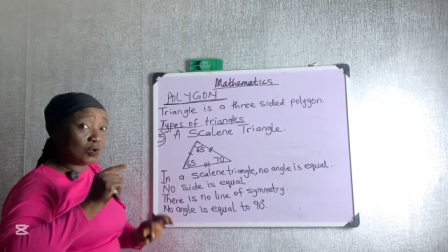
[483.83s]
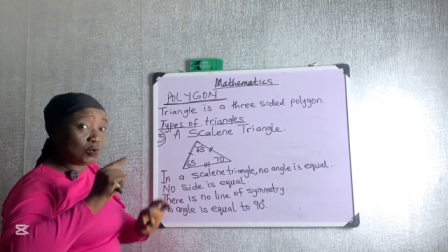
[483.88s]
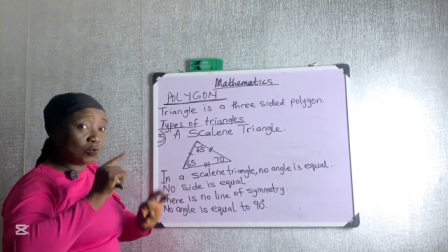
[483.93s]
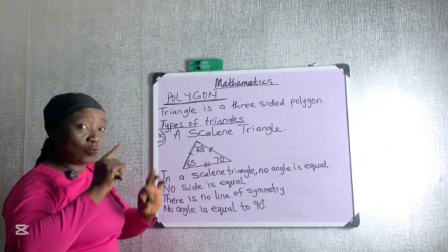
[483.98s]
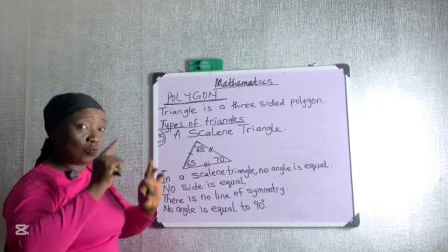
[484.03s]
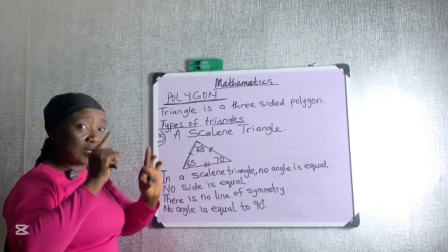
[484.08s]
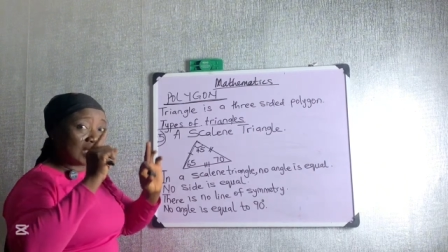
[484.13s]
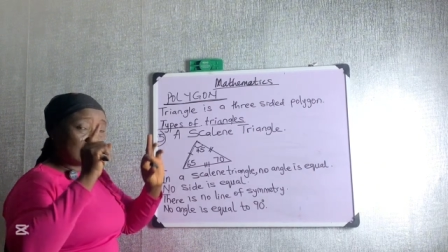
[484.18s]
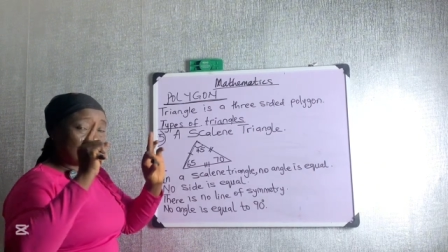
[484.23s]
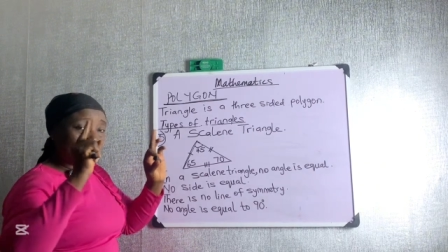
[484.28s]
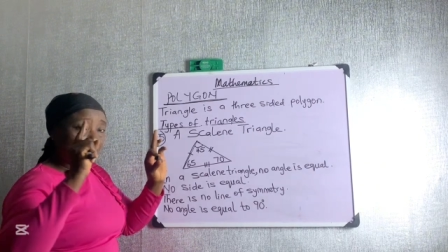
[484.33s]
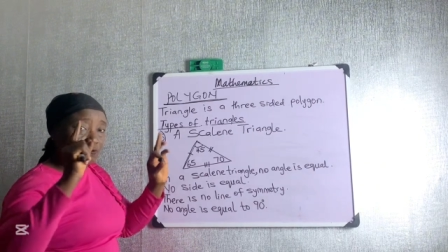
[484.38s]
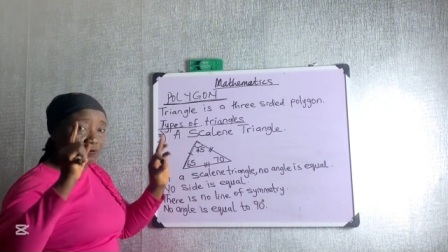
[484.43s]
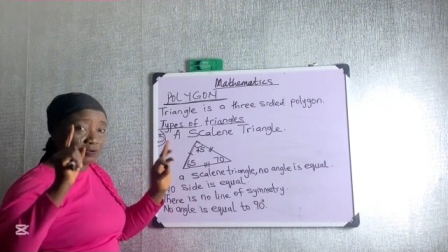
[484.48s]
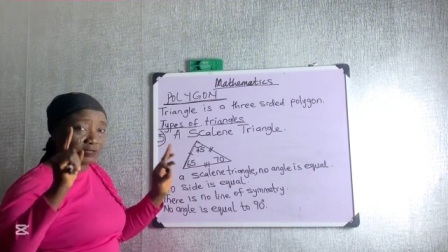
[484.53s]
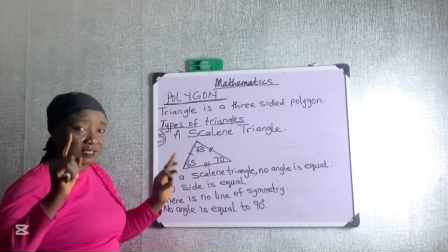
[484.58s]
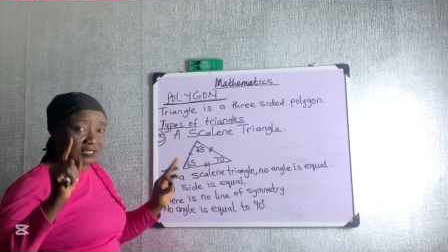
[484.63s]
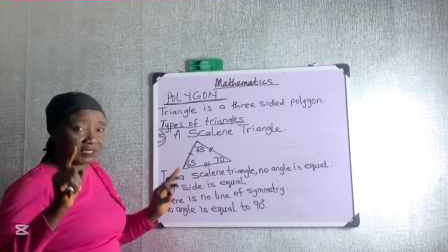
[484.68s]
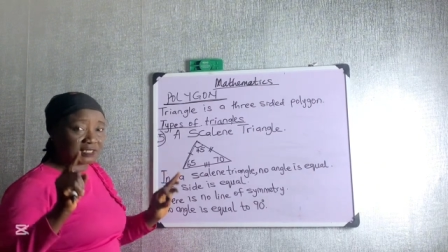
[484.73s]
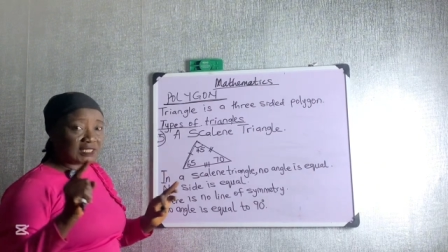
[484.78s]
where
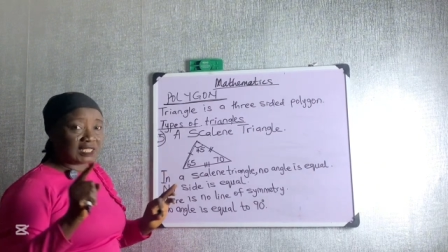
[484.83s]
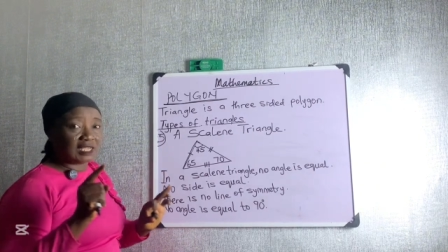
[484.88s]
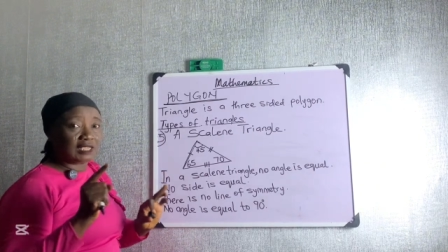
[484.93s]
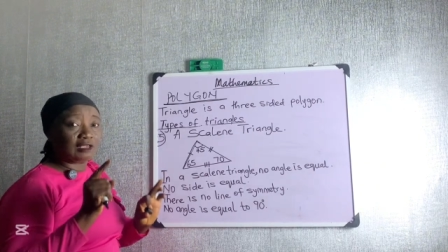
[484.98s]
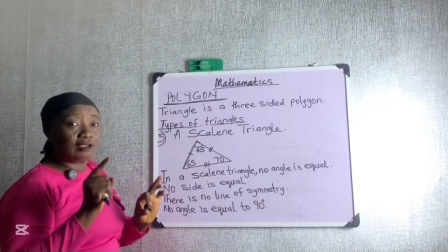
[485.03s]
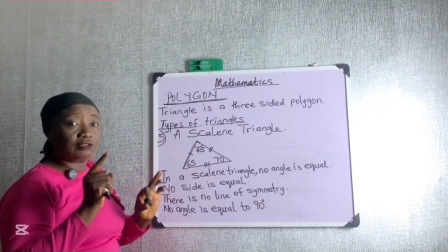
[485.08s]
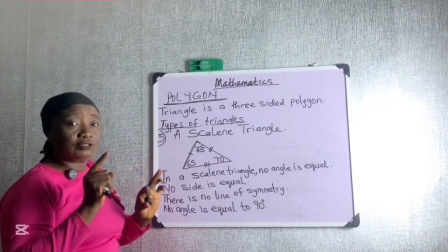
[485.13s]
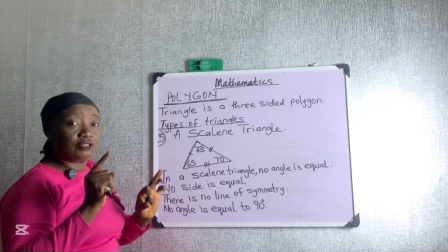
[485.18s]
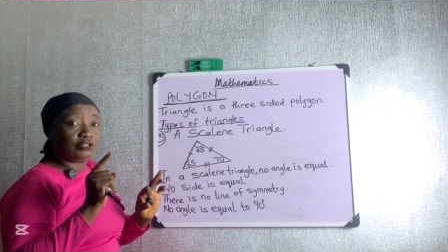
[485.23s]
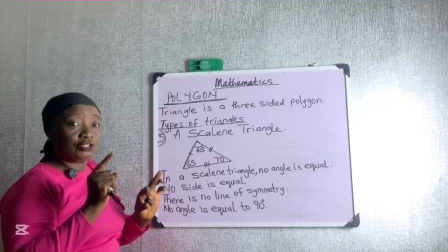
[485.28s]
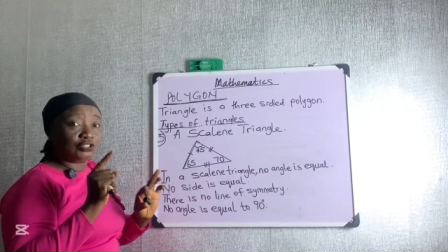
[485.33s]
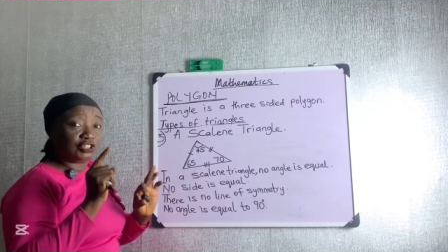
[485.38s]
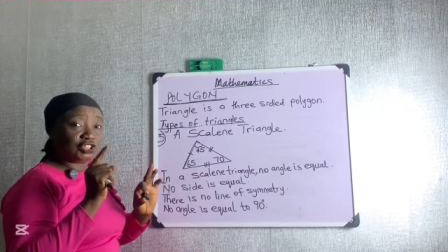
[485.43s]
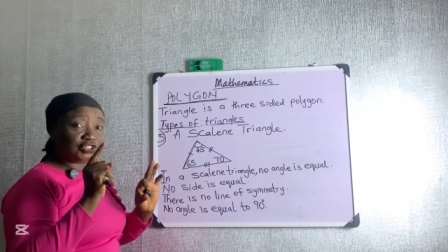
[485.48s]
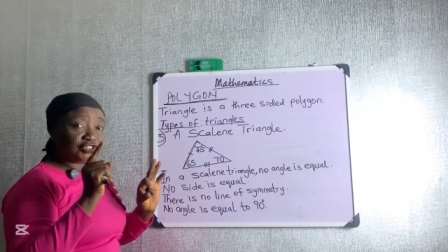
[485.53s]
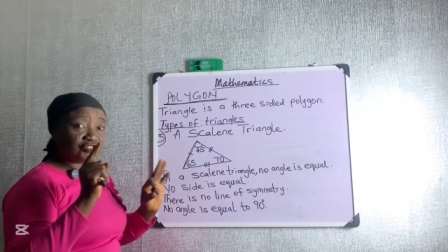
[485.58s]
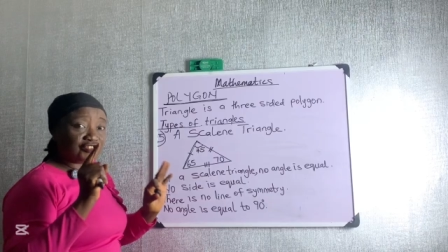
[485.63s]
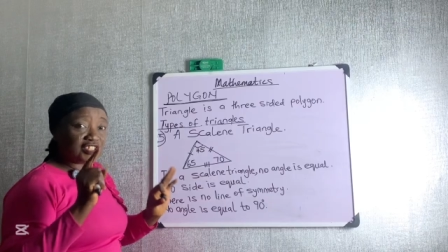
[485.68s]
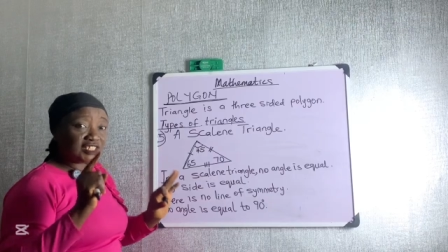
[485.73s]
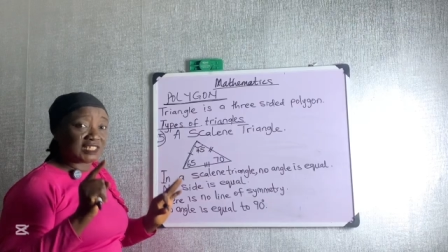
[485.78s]
all the
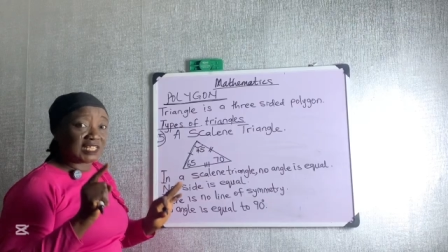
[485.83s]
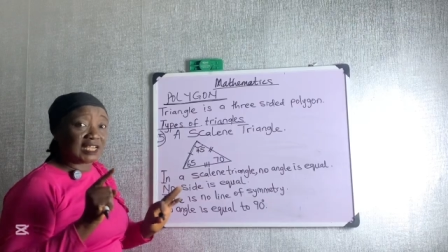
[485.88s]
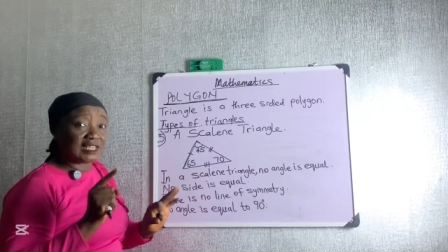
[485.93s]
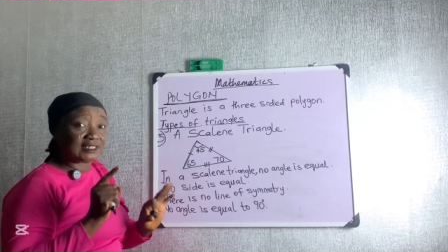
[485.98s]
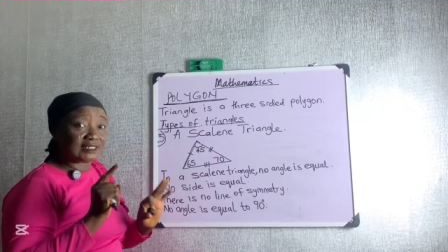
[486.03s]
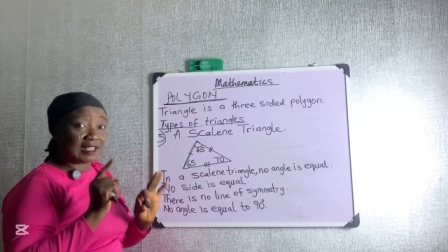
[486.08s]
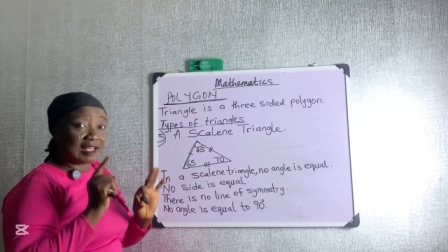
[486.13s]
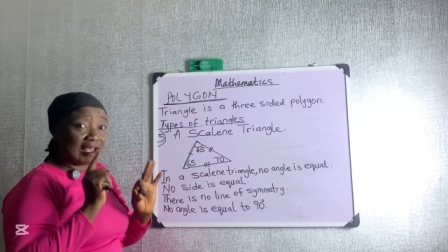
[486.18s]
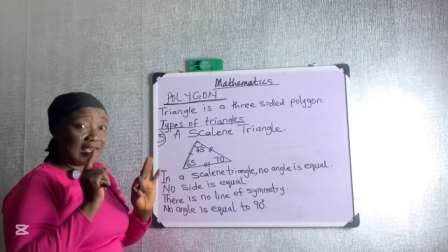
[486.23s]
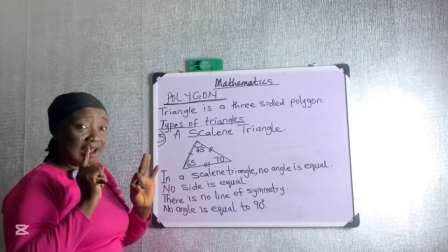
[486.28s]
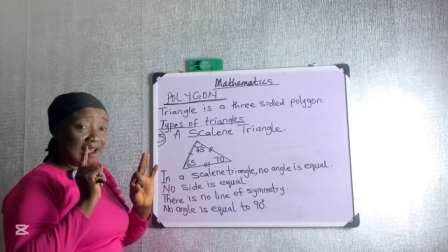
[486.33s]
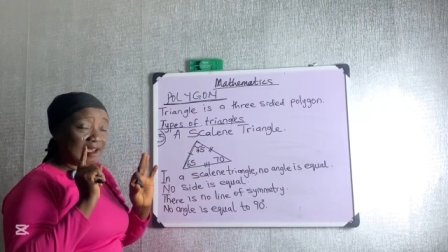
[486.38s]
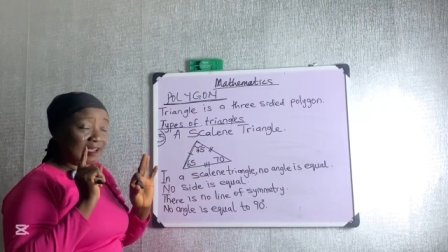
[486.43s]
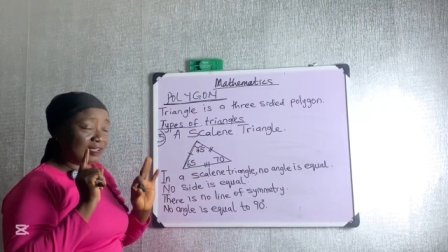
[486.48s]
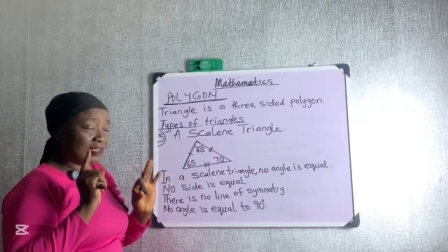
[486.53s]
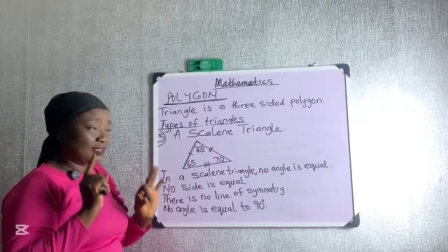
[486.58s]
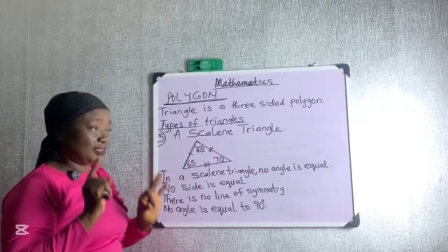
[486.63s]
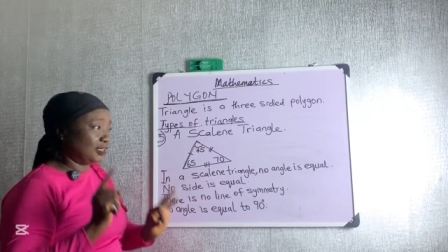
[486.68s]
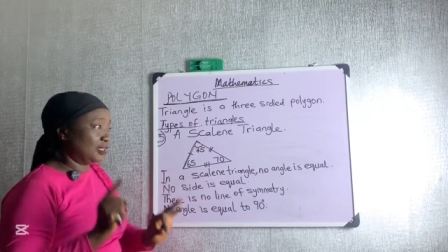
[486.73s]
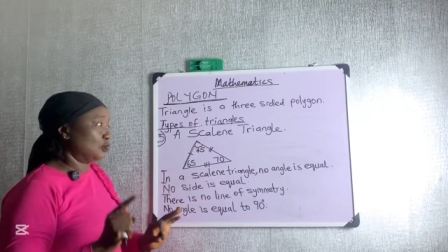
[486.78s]
three sides are
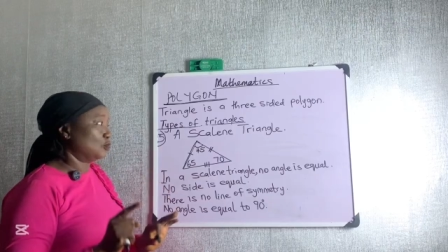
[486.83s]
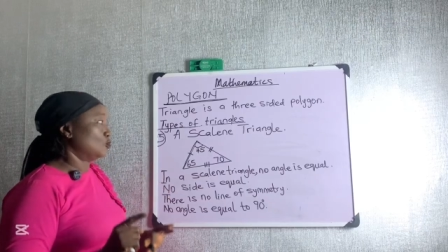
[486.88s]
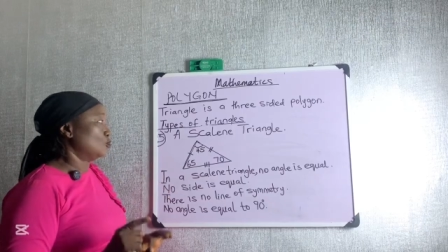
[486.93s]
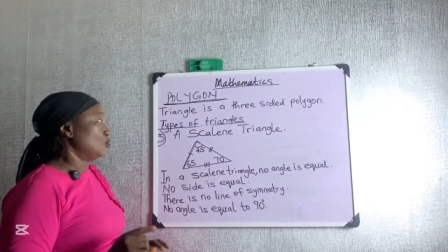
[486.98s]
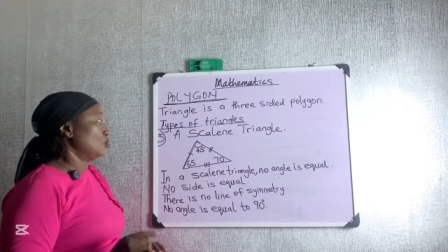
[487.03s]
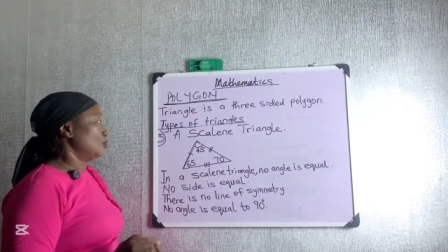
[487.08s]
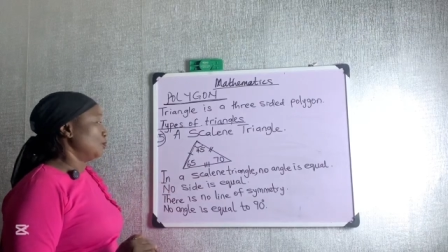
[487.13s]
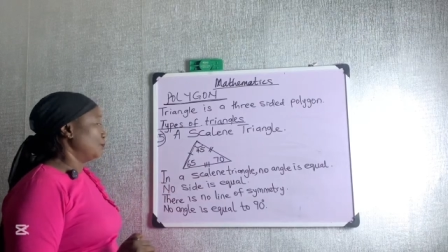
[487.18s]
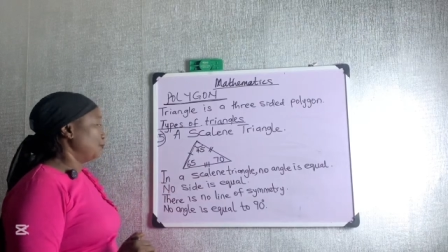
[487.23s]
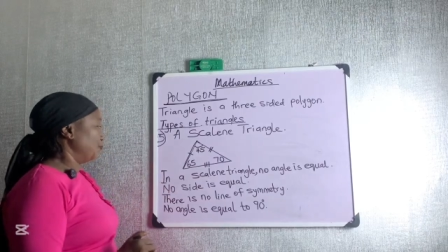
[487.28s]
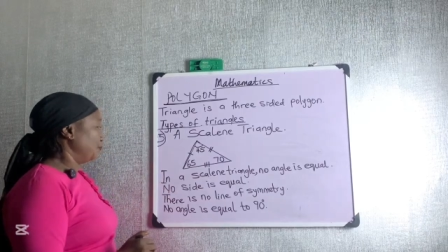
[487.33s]
equal.